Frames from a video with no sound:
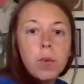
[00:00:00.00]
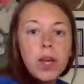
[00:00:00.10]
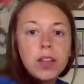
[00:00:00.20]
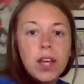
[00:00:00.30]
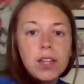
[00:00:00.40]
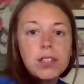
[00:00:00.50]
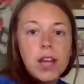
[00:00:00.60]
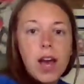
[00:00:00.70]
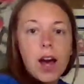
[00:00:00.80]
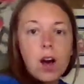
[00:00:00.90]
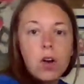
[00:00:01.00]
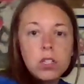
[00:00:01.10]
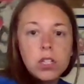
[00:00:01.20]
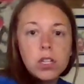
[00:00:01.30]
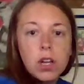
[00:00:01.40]
we list
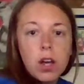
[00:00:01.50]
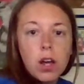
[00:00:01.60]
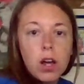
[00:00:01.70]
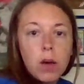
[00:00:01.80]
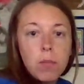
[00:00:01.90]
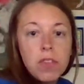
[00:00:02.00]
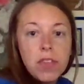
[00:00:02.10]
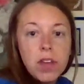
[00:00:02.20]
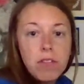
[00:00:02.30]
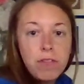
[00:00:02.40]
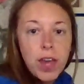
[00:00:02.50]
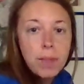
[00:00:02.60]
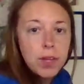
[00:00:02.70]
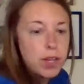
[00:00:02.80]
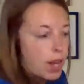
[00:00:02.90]
out the
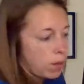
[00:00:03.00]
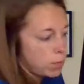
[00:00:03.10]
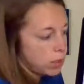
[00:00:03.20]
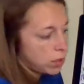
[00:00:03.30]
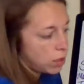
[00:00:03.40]
family names.